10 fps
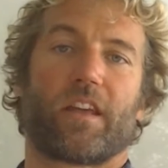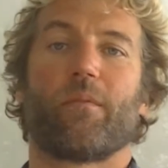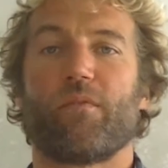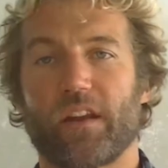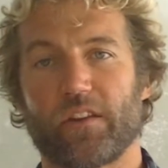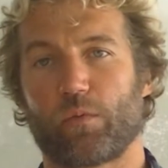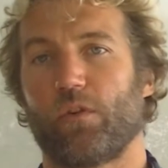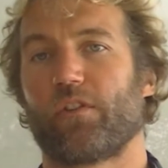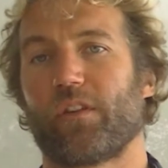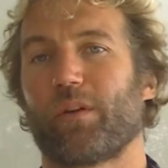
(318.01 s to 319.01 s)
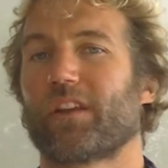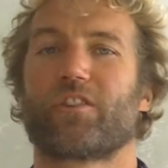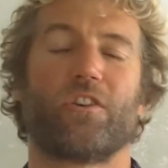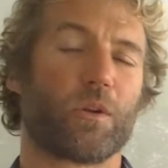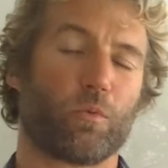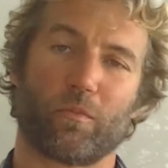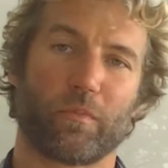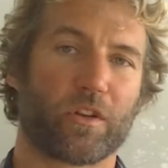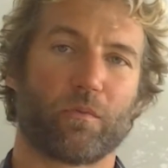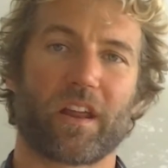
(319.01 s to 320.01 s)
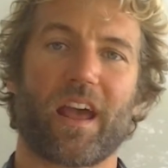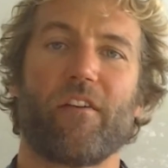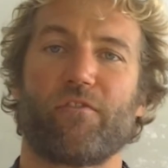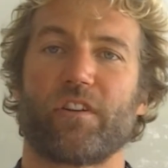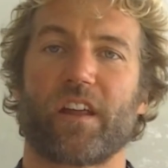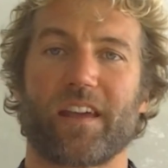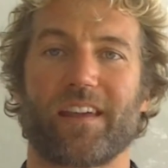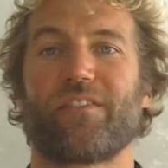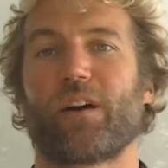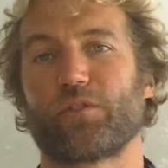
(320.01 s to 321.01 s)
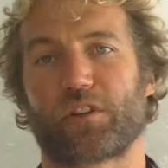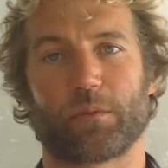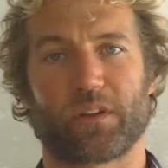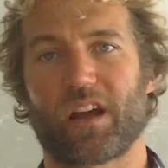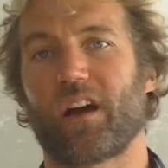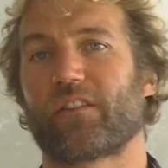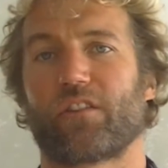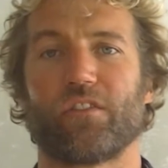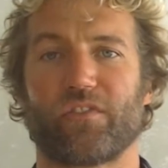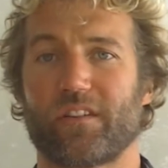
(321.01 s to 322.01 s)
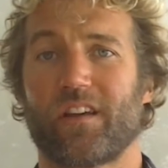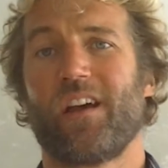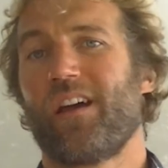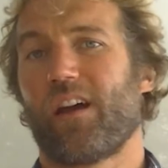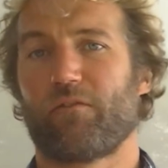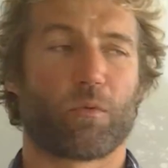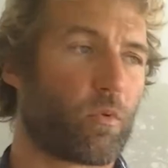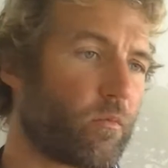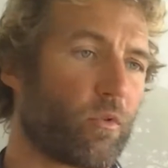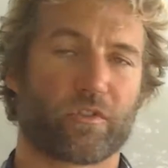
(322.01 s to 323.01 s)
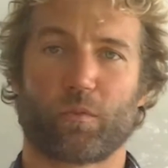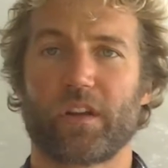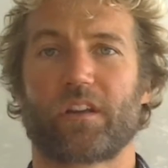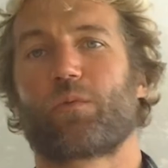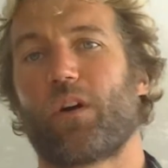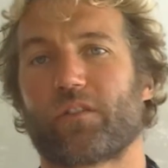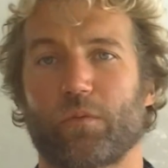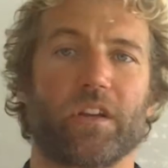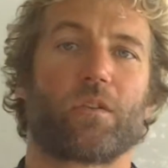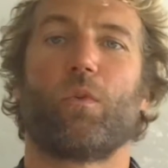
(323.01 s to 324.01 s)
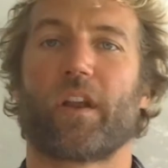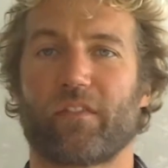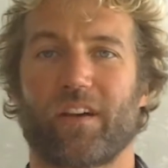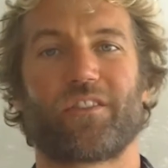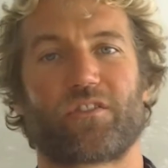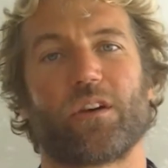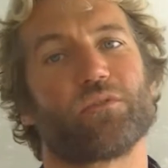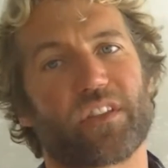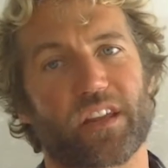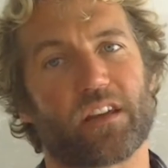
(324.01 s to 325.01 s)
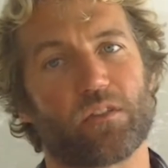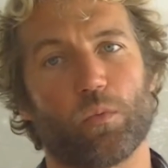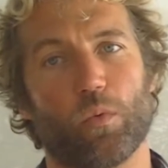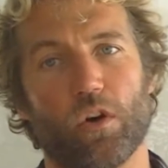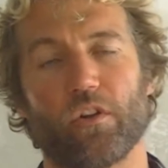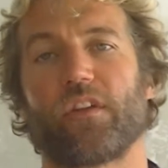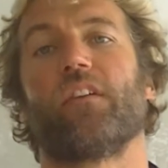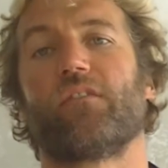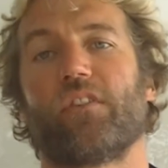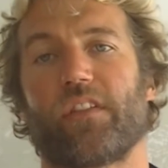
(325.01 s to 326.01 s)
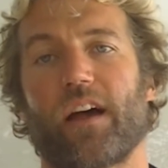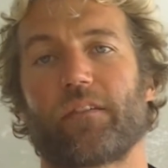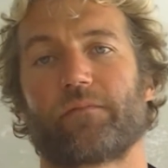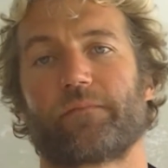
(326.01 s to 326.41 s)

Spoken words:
Yeah, then it's worth it. But I certainly wouldn't be doing it every day if I was going to be kite surfing once a week, twice a week, whatever. I just don't think it's worth it for that.